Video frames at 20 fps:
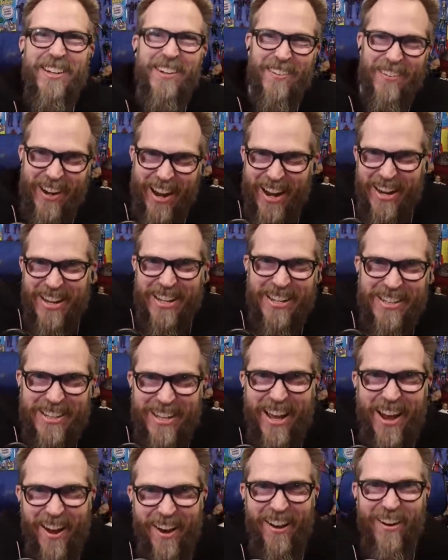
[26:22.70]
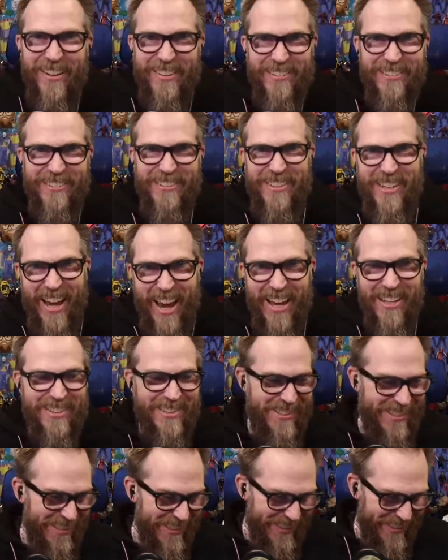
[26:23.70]
right in there.
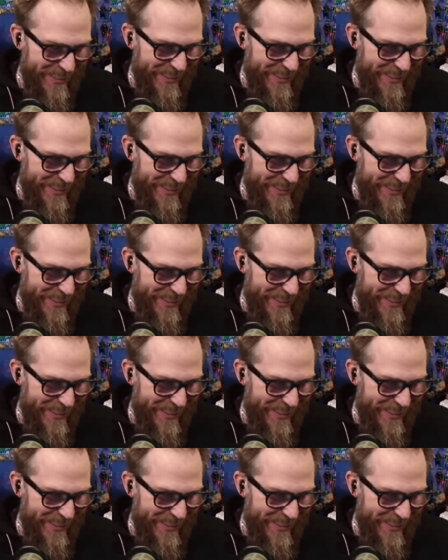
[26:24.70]
Yes.